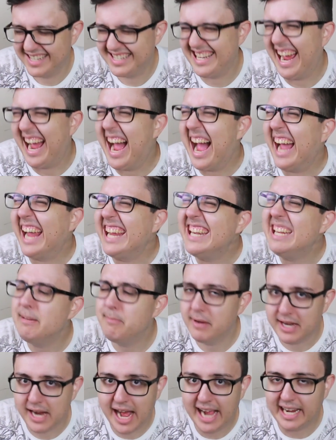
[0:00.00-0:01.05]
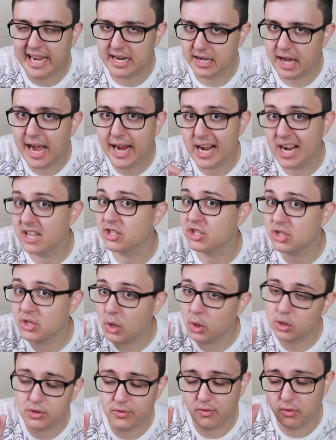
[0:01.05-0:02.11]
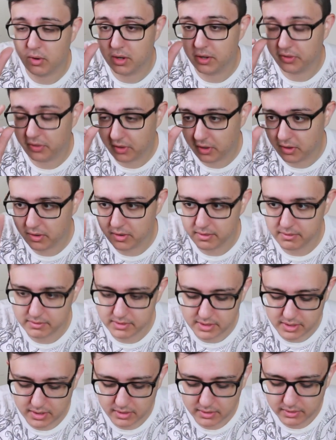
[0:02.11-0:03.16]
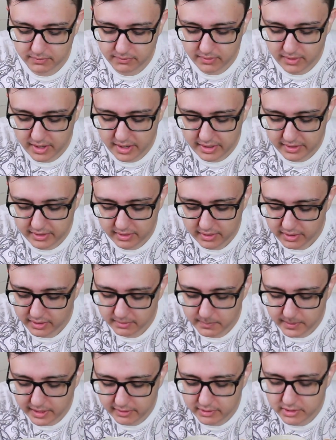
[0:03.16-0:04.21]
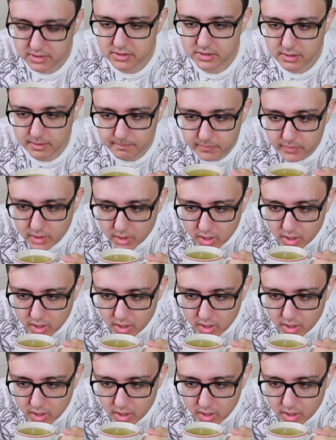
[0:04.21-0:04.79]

a tiny bit. I gotta search for it though to to find it. All right, let me give it a sip.